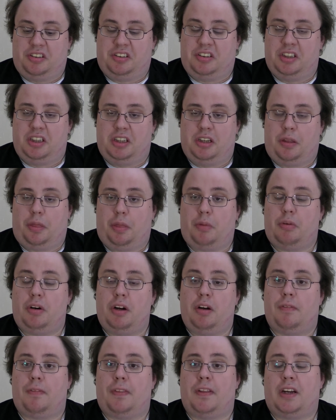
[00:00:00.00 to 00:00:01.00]
see
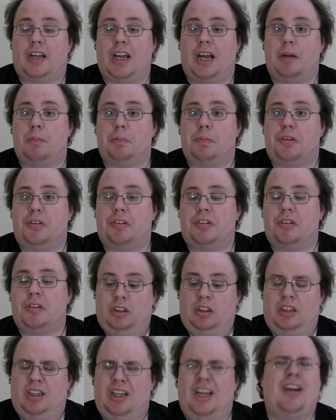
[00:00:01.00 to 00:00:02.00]
3 of the camps,
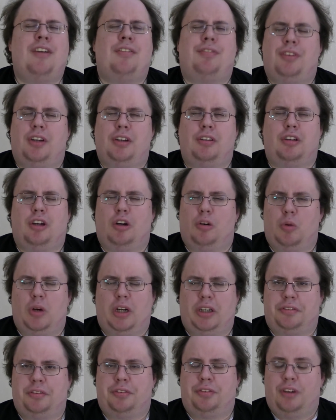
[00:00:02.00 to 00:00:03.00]
if you know
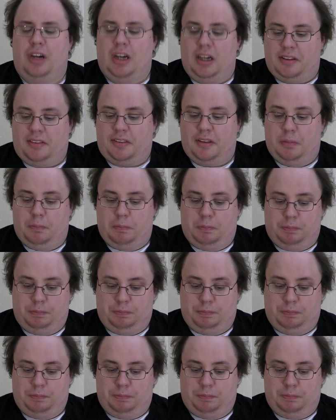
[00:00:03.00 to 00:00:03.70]
where to find them.